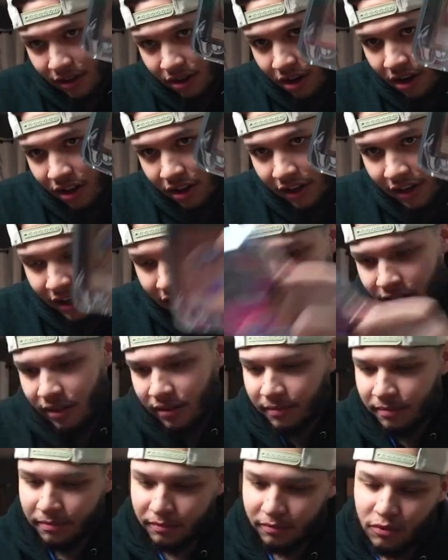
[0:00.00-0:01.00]
all on here,
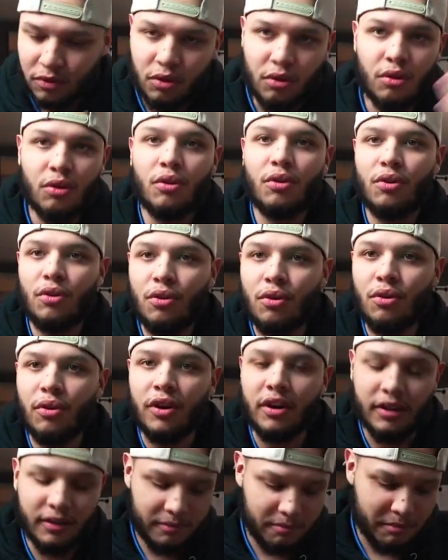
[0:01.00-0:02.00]

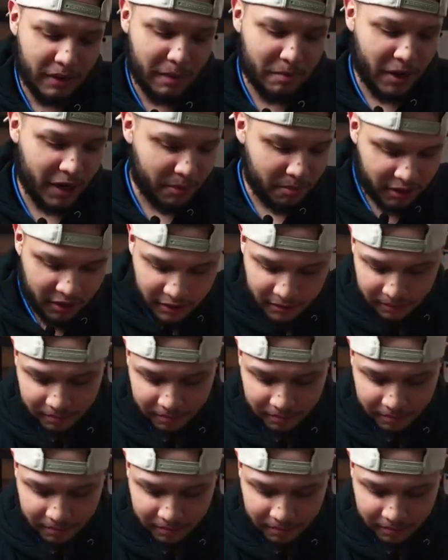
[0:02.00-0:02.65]
or my MacBook.